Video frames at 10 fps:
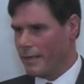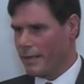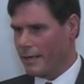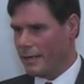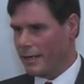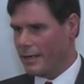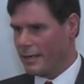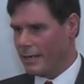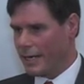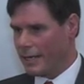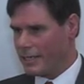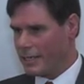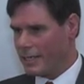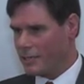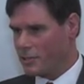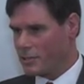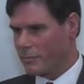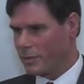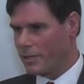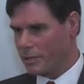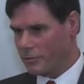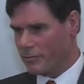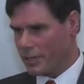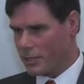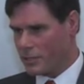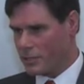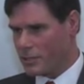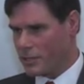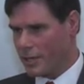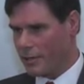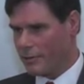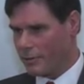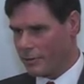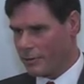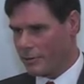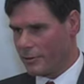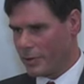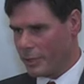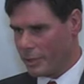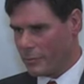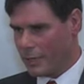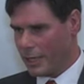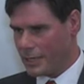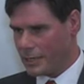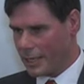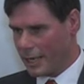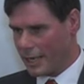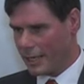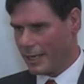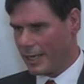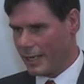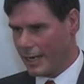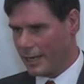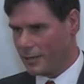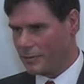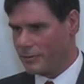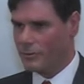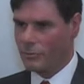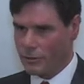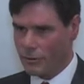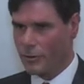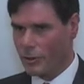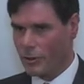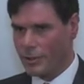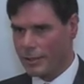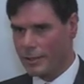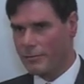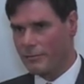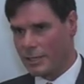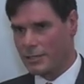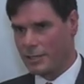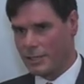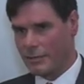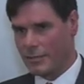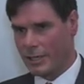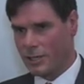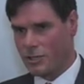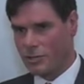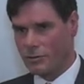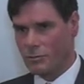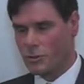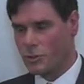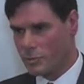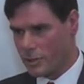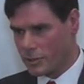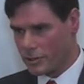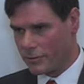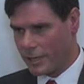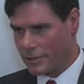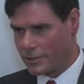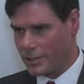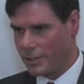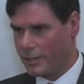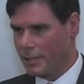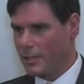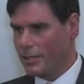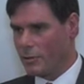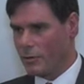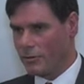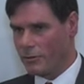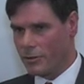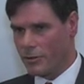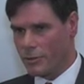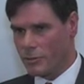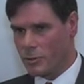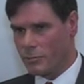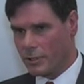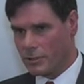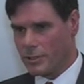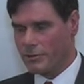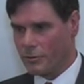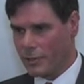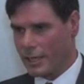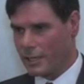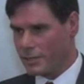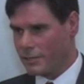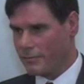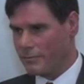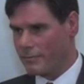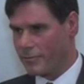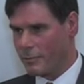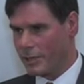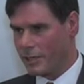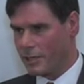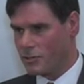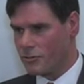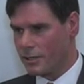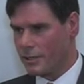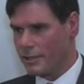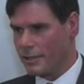And then added in are some clinical features. So looking at the PSA and whether or not the rectal examination was suspicious of cancer, whether or not there was a positive or negative family history.